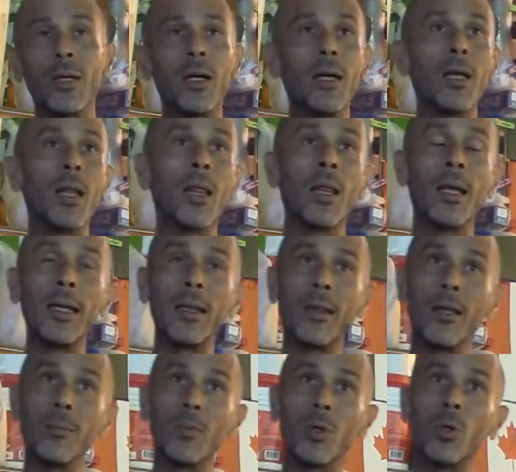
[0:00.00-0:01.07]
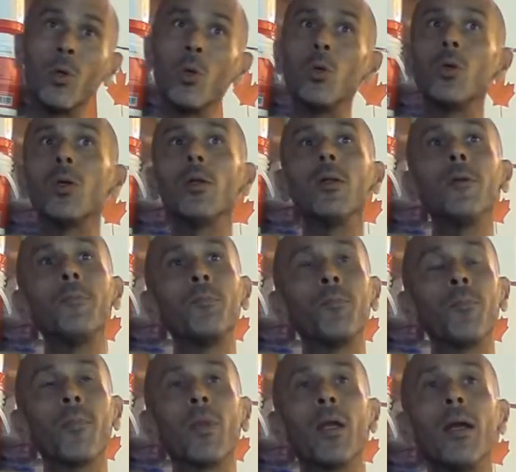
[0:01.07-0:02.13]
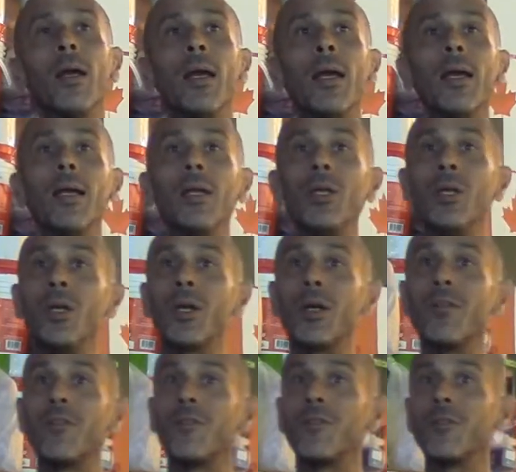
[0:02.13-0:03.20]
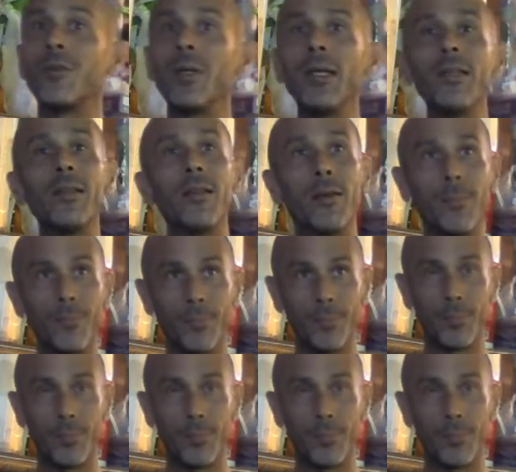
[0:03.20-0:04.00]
Let them cool, and you can freeze them.